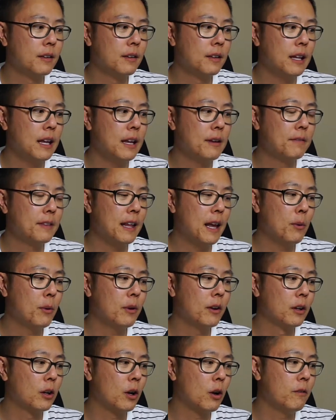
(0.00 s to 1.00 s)
if they were to
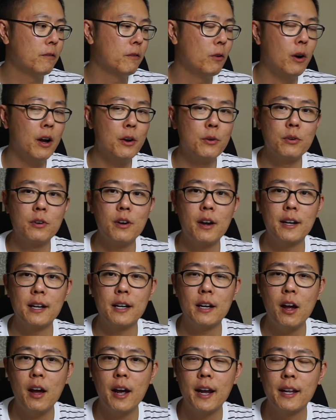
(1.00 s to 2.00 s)
go
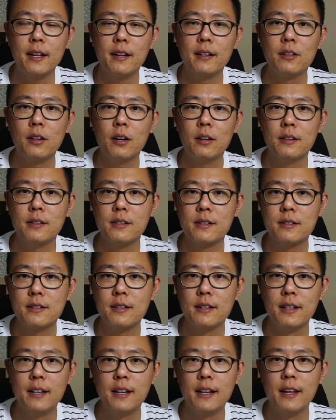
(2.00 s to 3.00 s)
$499
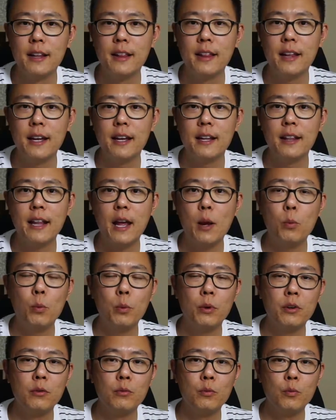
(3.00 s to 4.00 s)
then they
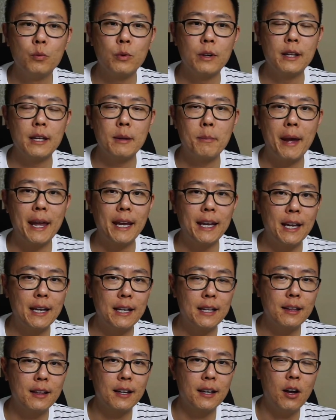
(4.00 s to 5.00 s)
wouldn't really make
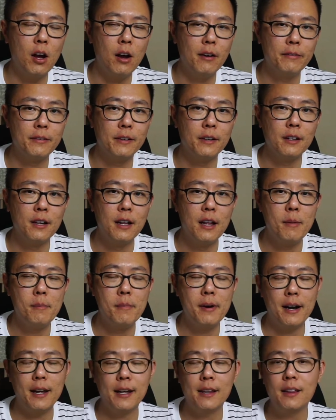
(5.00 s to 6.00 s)
anything off it.
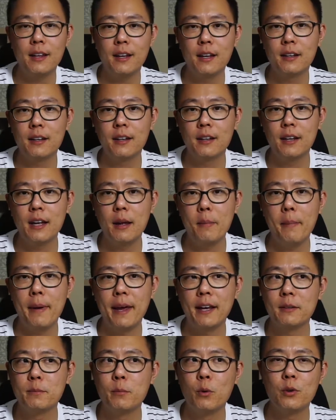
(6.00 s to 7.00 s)
But I think it
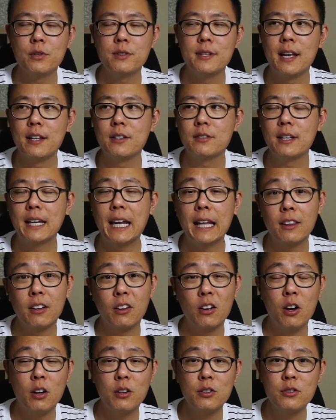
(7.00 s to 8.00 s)
makes more sense to get the
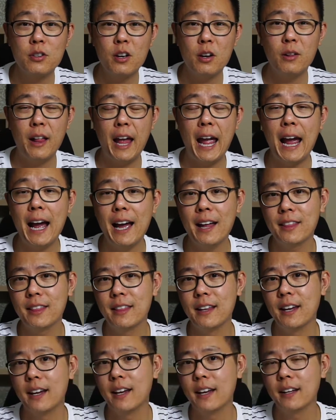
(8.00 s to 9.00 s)
console out
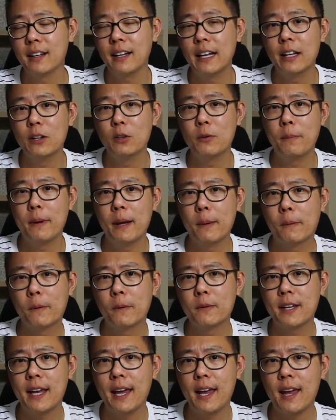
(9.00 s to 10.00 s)
there into
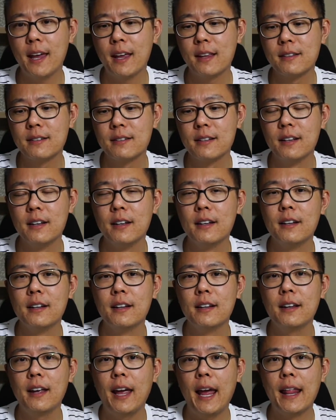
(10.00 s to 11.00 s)
people's hands
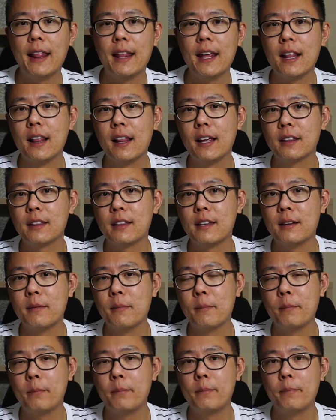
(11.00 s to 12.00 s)
and then let them